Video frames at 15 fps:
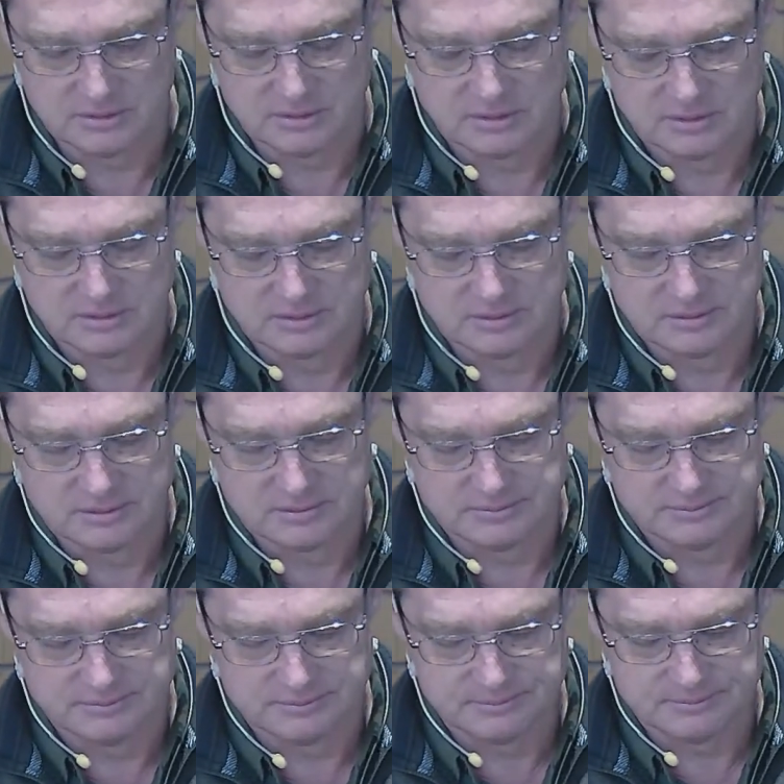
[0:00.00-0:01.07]

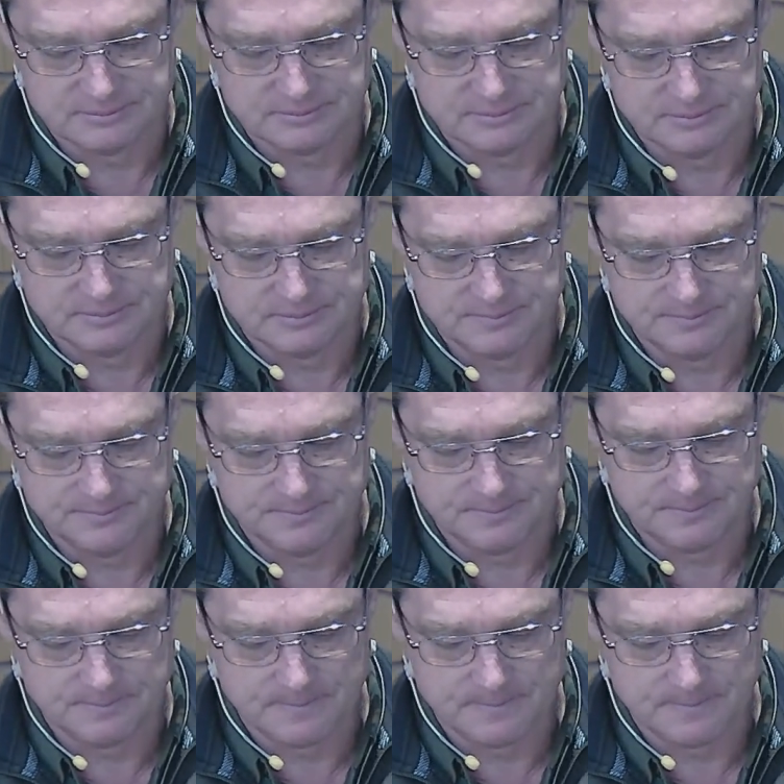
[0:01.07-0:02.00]
No one is speaking in this clip.